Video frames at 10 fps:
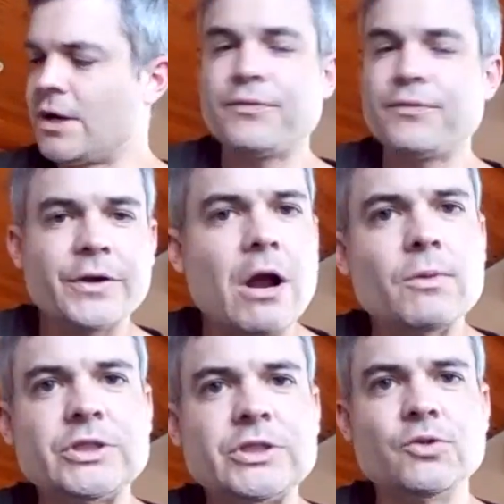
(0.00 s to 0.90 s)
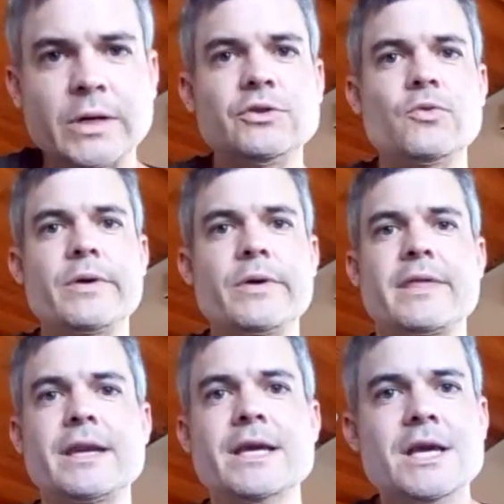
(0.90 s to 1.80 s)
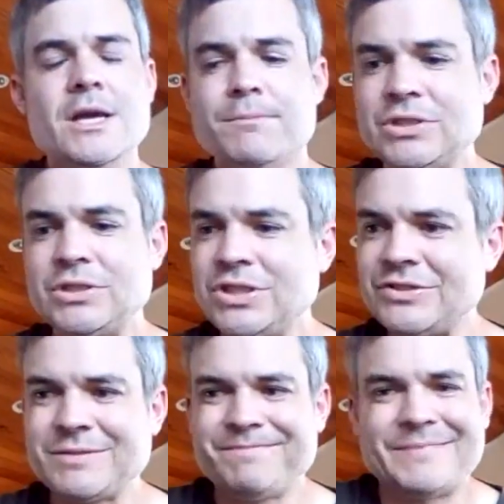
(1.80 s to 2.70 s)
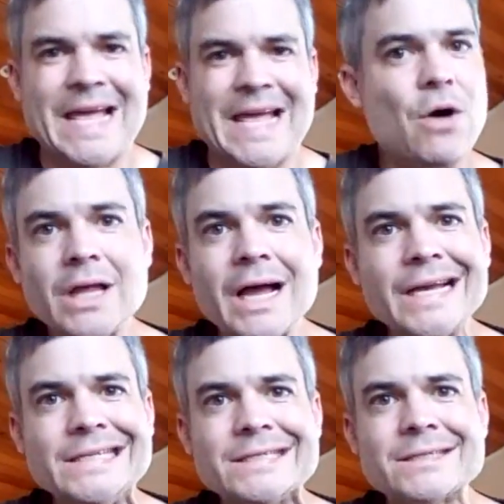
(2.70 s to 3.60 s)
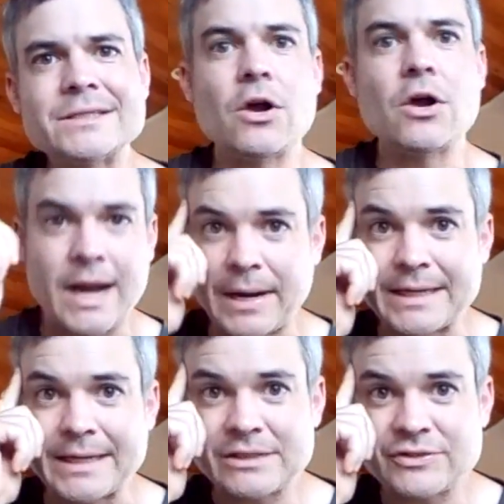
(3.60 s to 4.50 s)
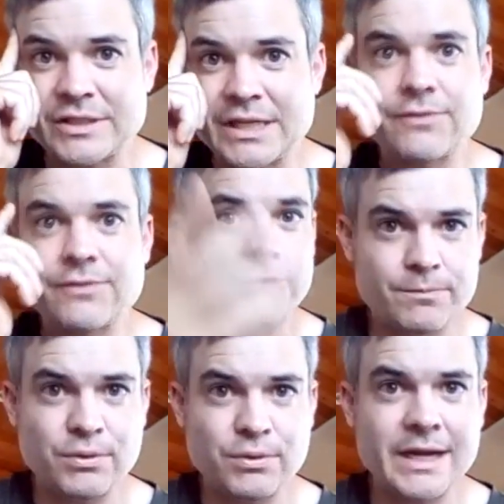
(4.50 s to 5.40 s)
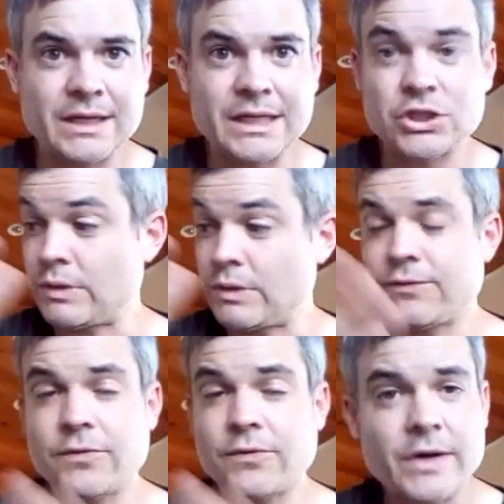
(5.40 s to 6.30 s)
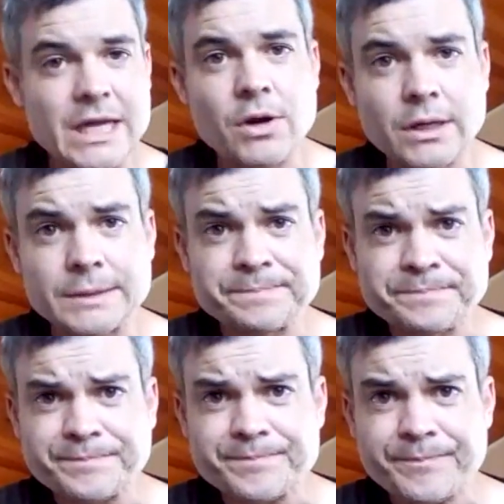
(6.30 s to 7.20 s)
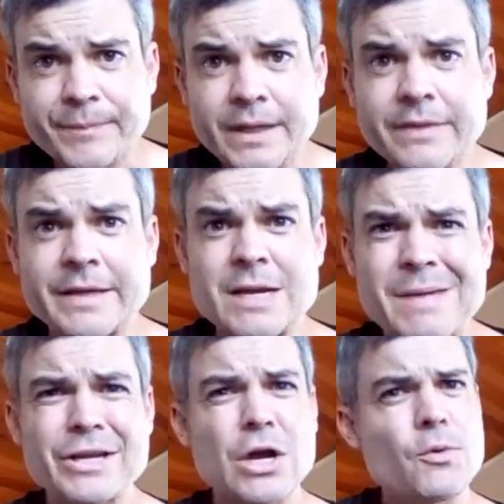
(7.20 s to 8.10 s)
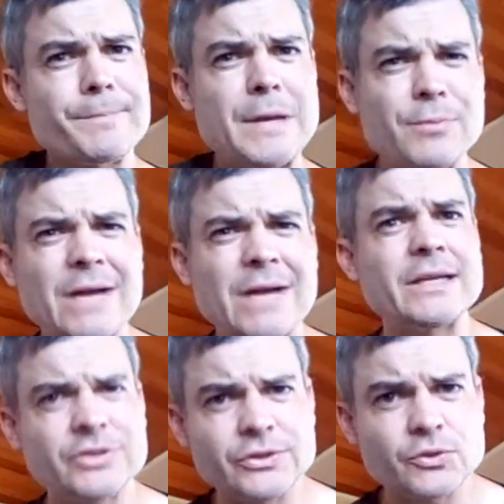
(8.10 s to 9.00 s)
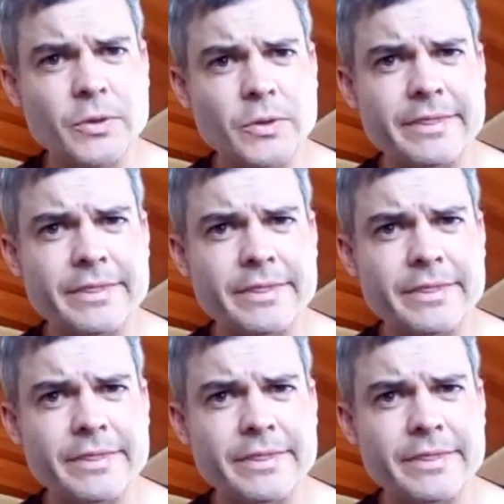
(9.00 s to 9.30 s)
figure out what you want to do with it. But just outline, idea seed for your blogging niche or even for an ebook. Think about, what are people having issues with?